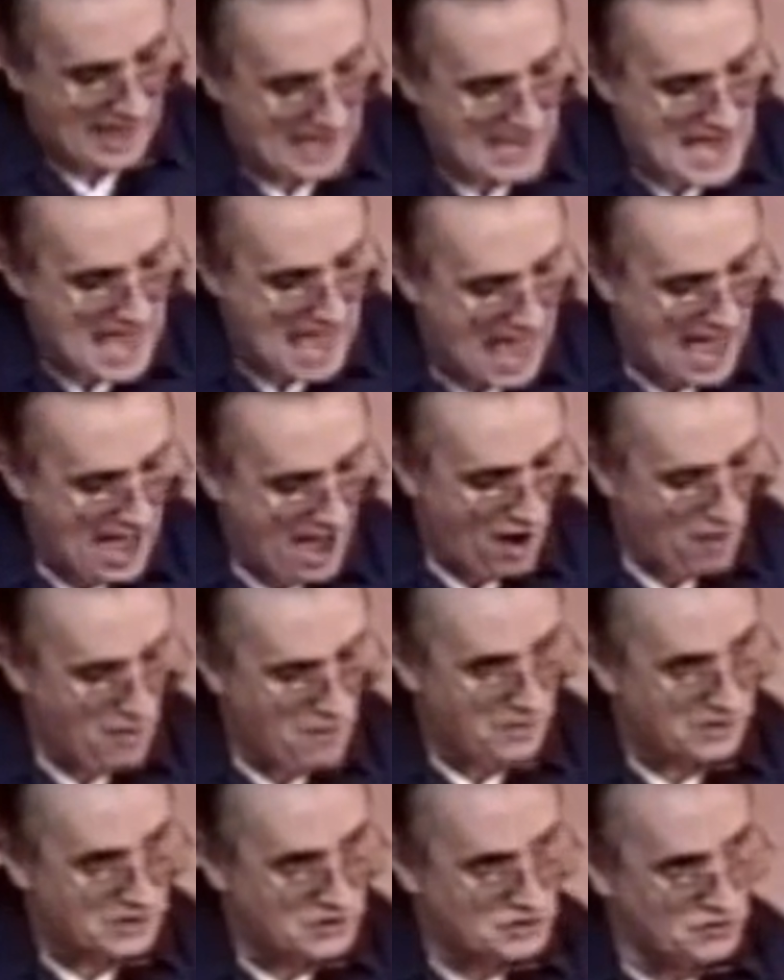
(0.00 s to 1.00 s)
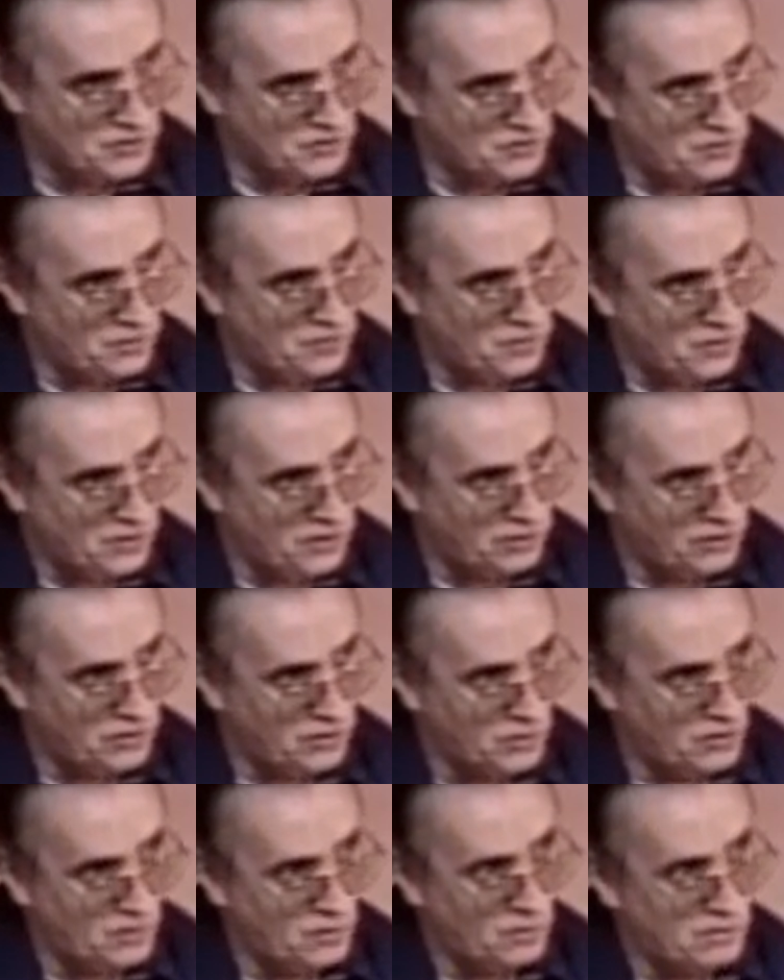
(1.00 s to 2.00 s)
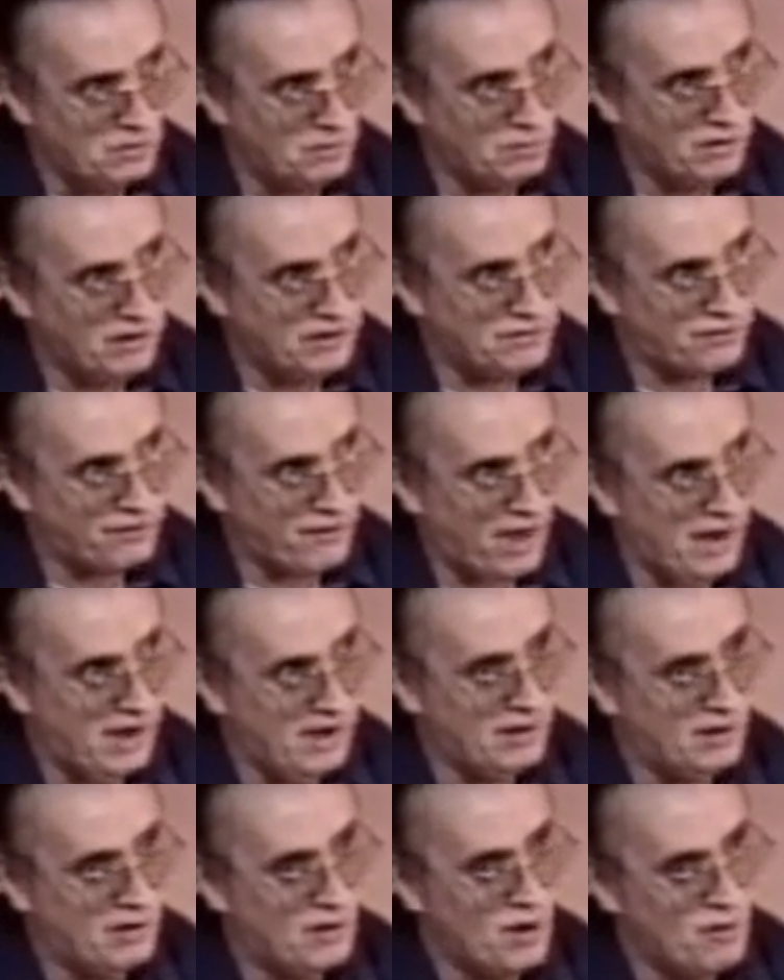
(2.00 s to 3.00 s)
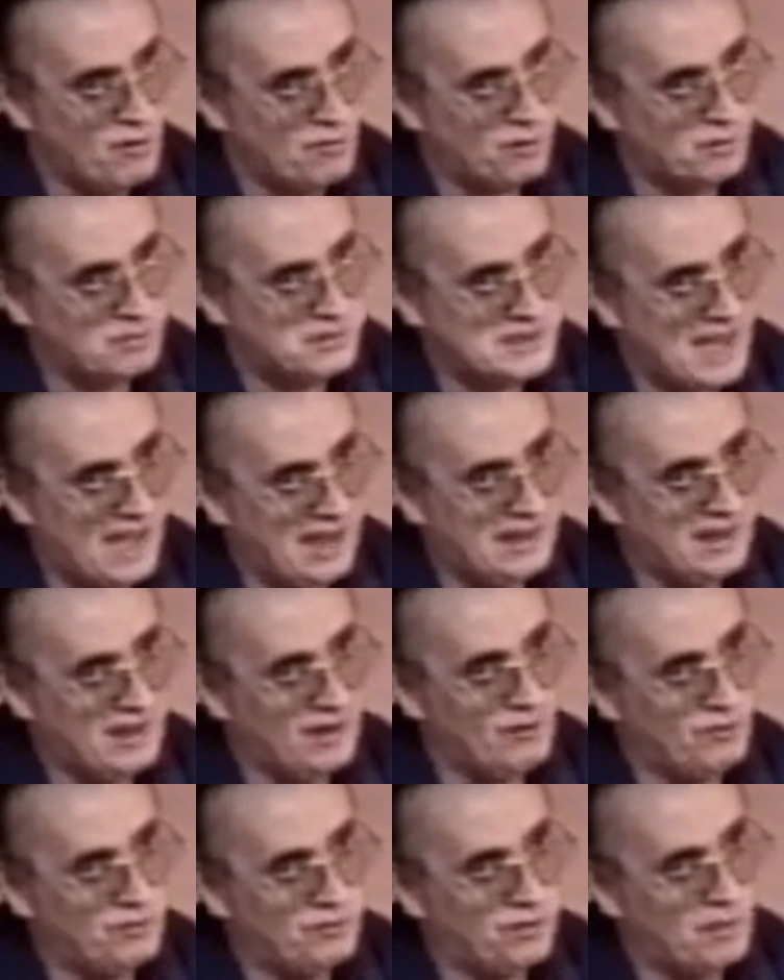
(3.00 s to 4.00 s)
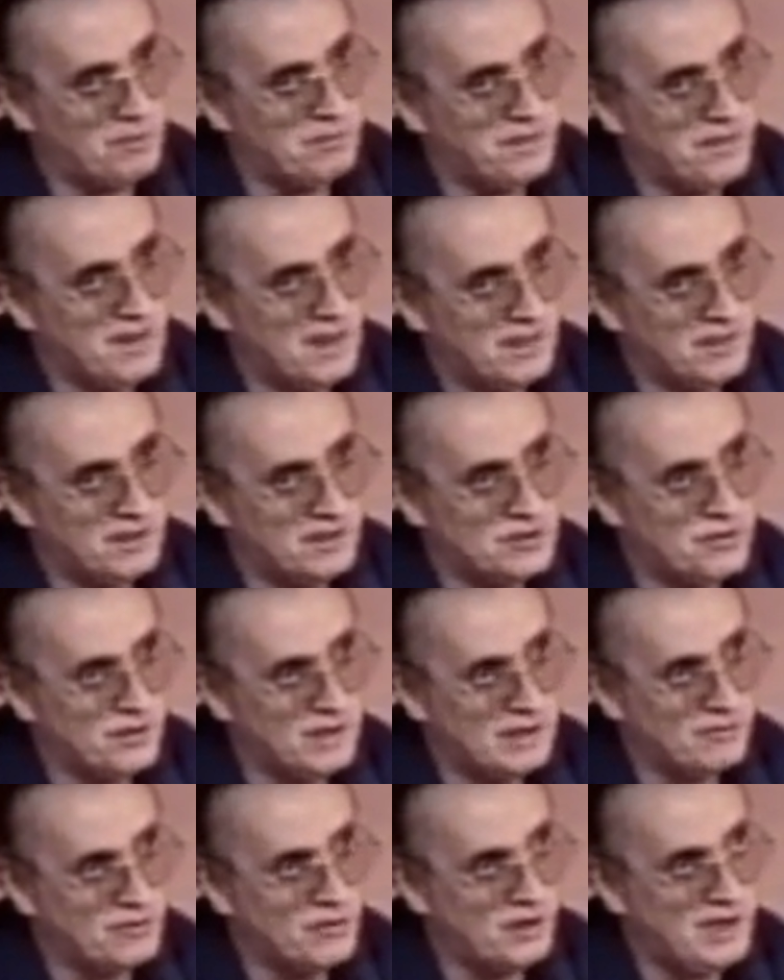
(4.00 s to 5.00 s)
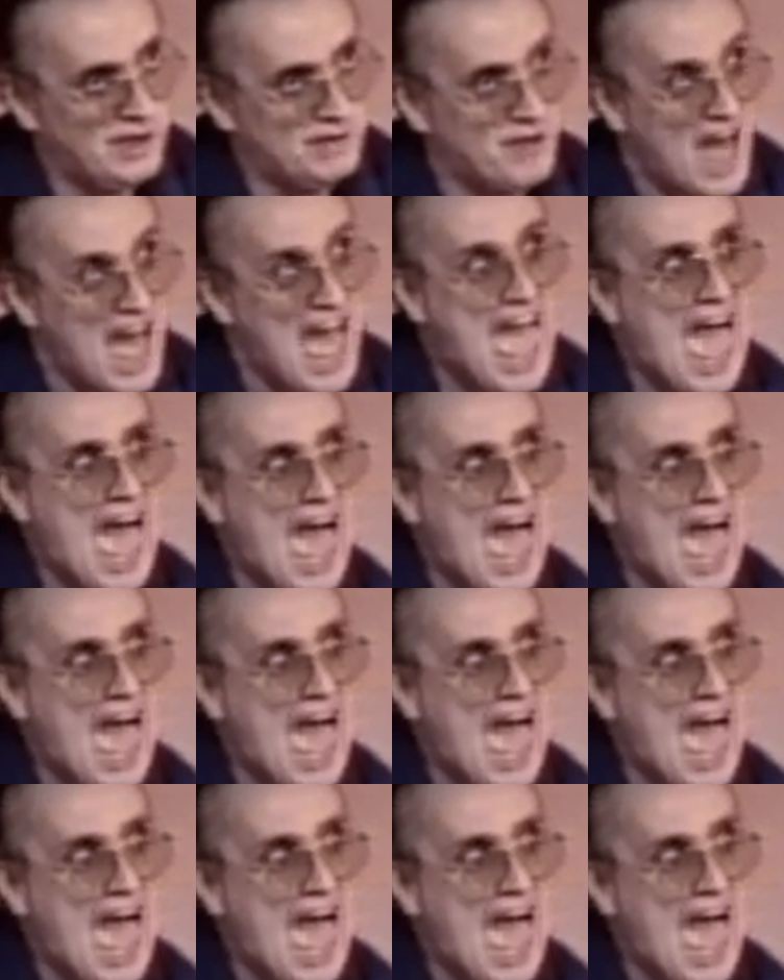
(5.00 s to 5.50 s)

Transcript: And how do you refrain from taking from the tree of good and evil?